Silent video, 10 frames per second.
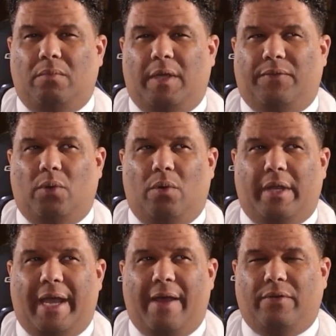if you
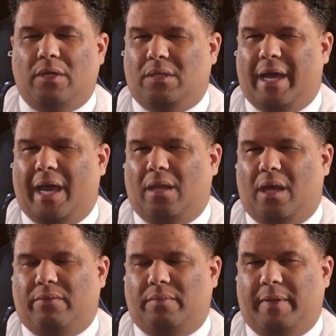already have good
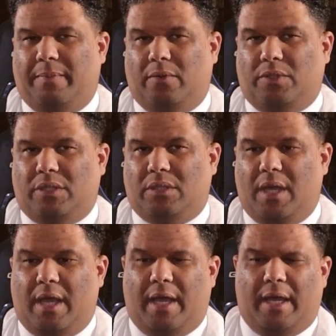dialogue with people, just
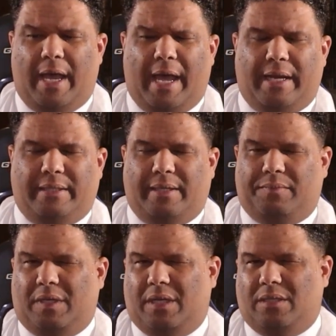adding
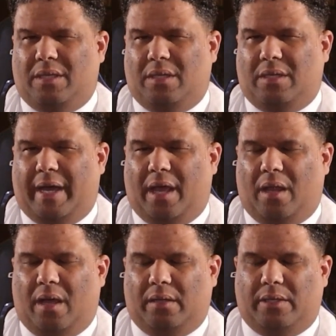something into the
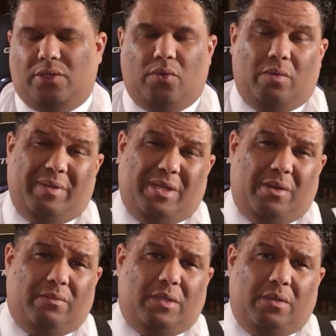dialogue that you normally
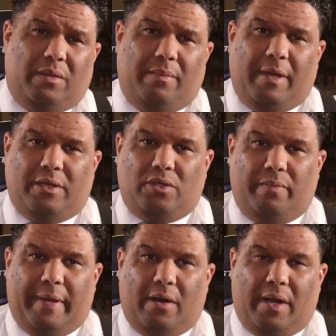don't do that makes you
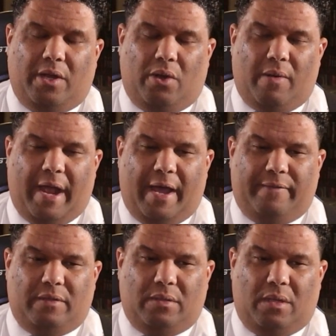better at your
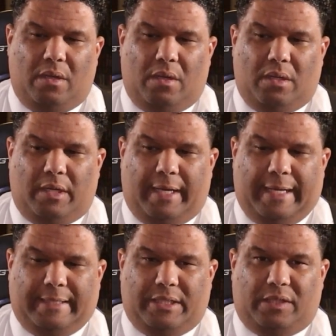craft.
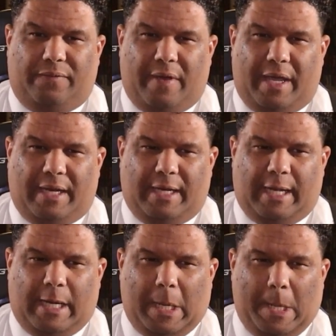It's just
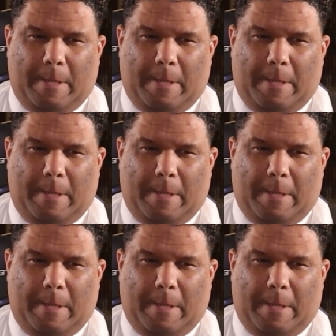finding